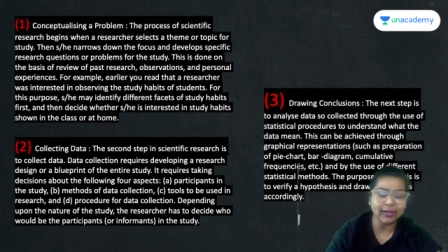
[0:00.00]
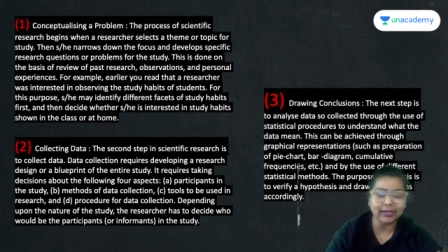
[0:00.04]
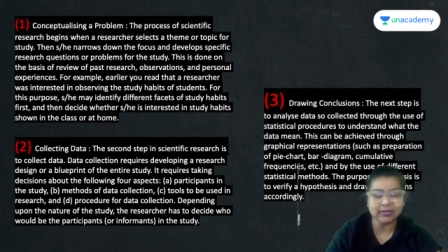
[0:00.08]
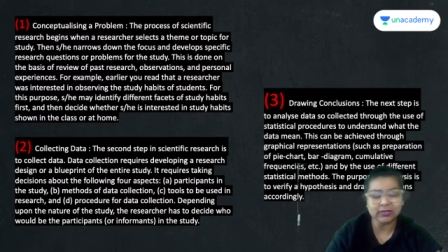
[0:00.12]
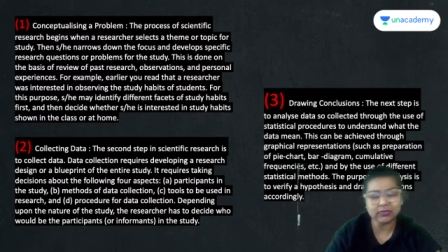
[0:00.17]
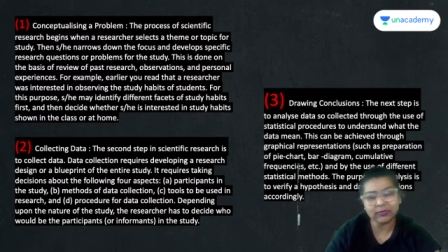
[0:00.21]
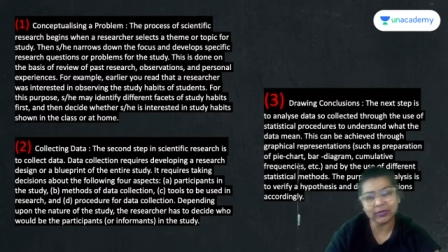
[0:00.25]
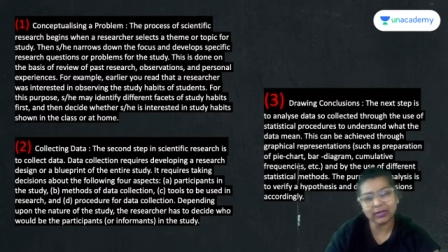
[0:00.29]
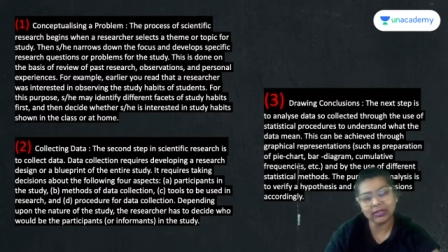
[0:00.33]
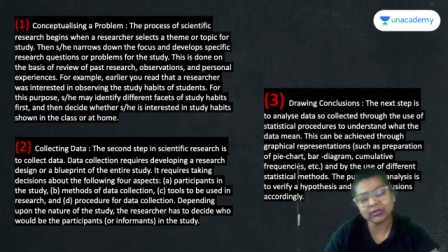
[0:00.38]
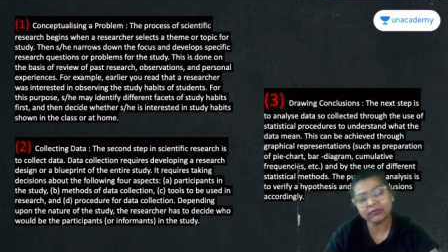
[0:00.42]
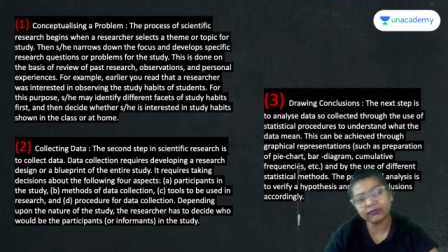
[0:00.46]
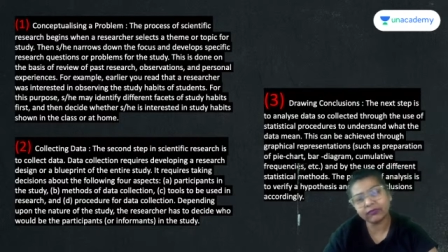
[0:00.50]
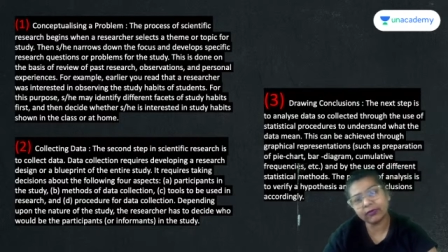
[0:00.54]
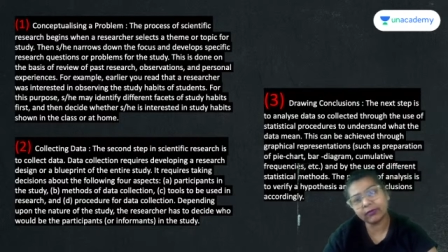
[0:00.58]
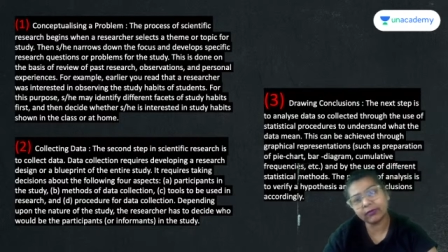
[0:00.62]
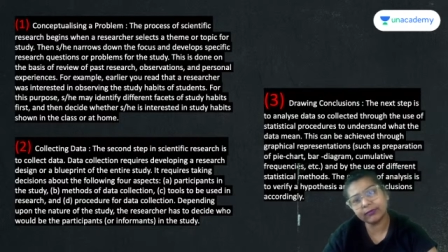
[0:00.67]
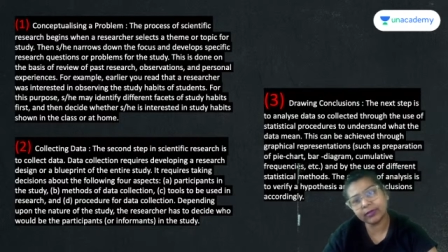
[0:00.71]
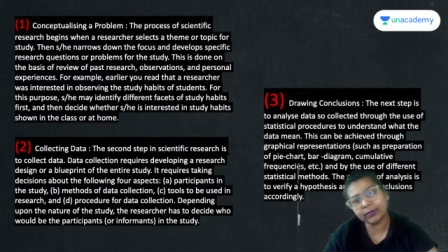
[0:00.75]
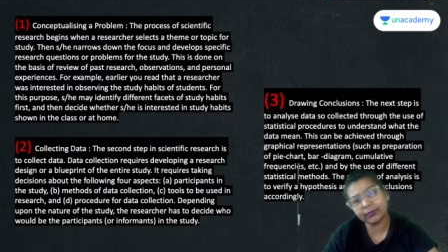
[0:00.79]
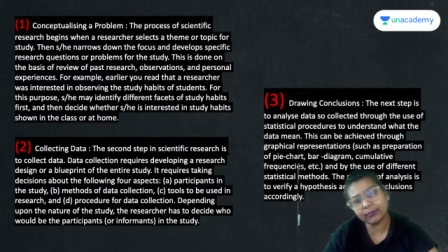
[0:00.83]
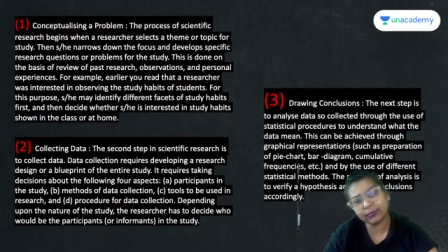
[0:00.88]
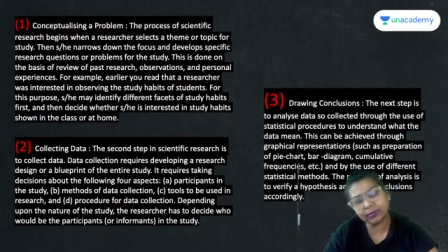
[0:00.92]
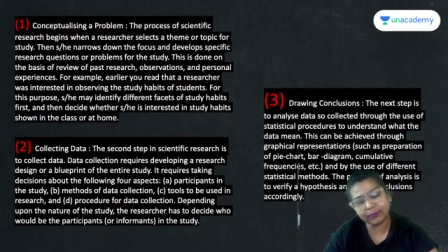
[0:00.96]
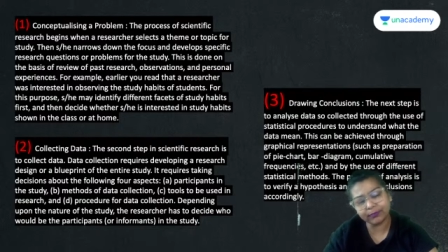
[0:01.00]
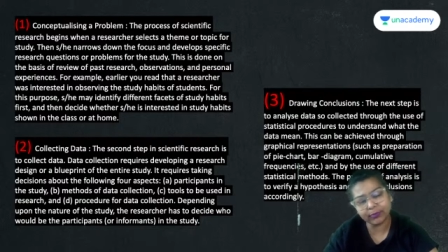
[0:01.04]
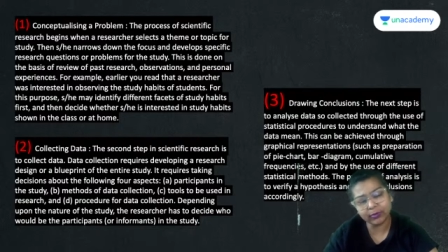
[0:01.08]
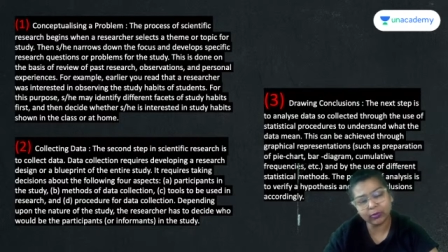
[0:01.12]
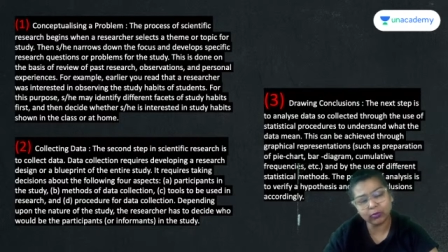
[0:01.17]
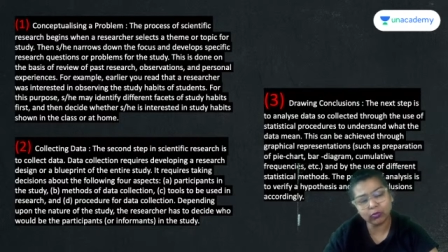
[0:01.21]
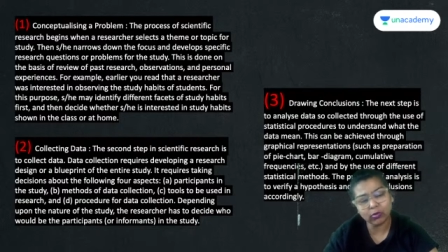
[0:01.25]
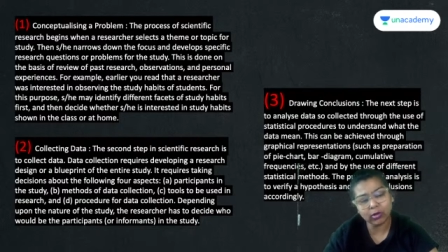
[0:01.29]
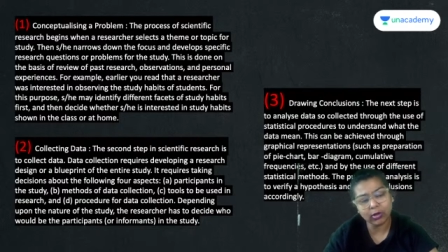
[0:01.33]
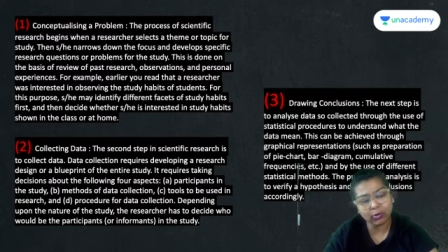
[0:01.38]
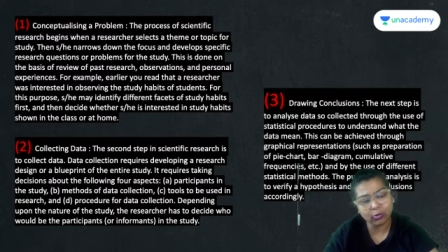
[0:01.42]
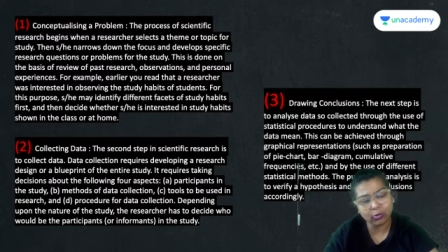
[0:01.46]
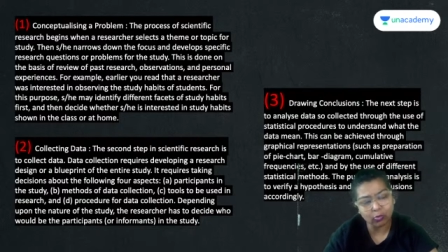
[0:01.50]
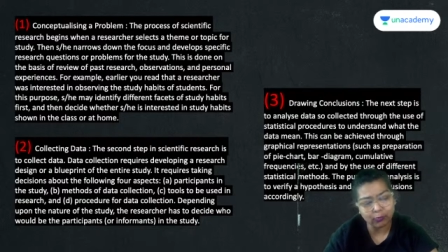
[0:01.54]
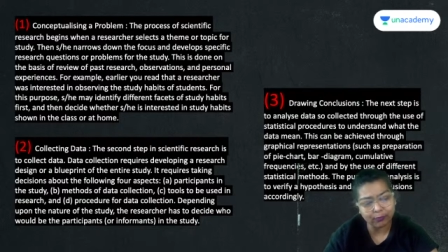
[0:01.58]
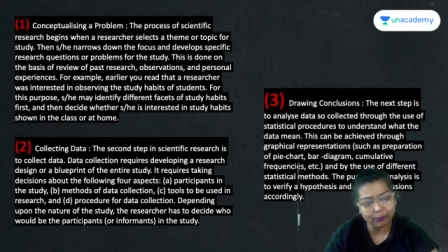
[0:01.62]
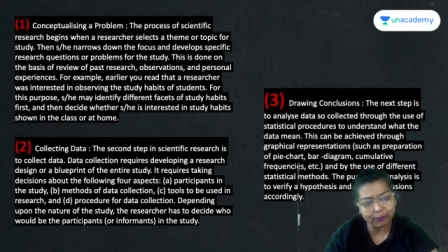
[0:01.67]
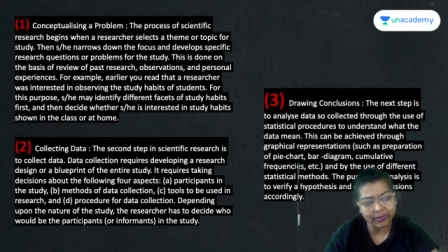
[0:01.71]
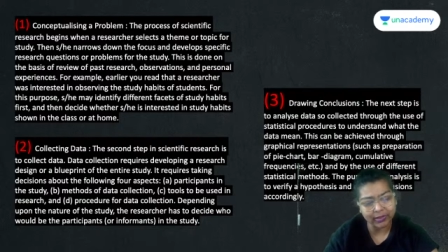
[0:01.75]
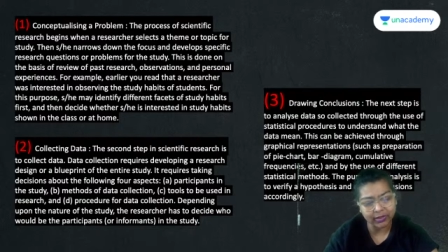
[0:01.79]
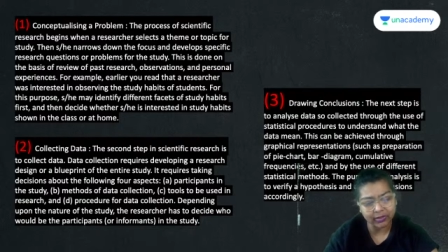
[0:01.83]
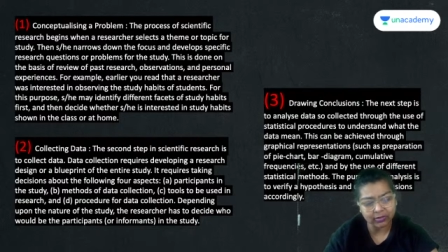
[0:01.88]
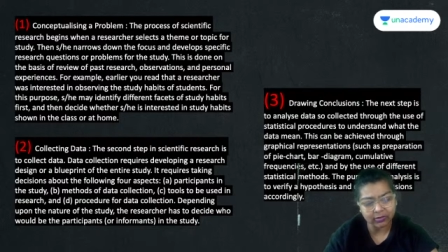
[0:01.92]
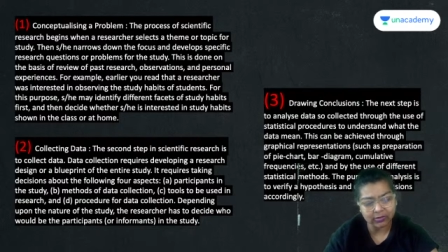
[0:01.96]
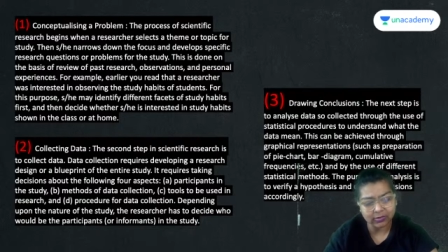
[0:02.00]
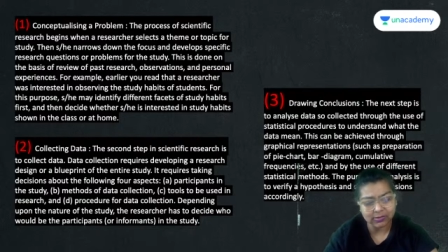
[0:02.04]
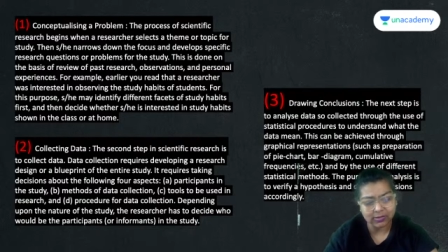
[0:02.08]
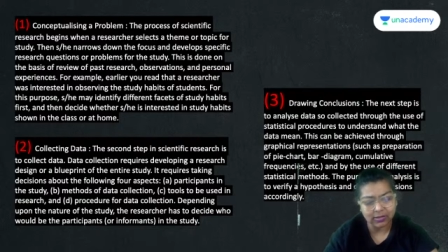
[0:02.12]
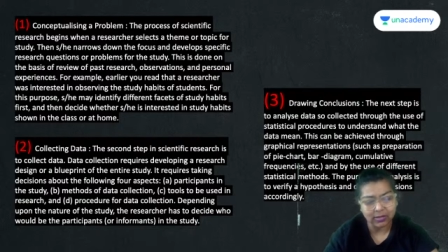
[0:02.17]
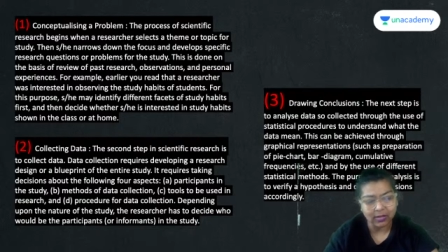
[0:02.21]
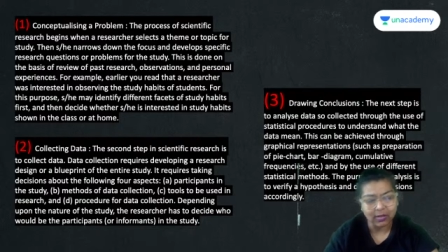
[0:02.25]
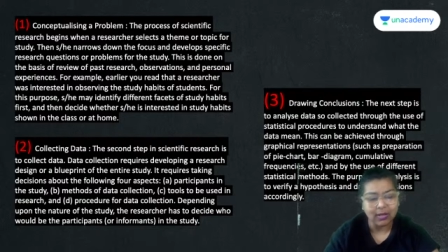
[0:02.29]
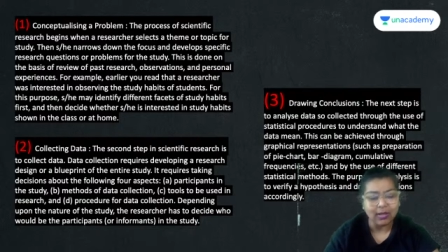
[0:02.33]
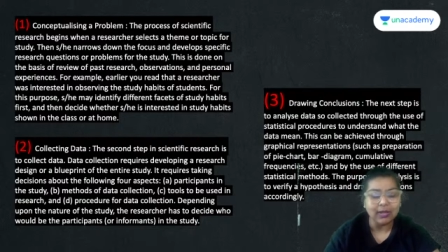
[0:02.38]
as well as from the people who are homemakers.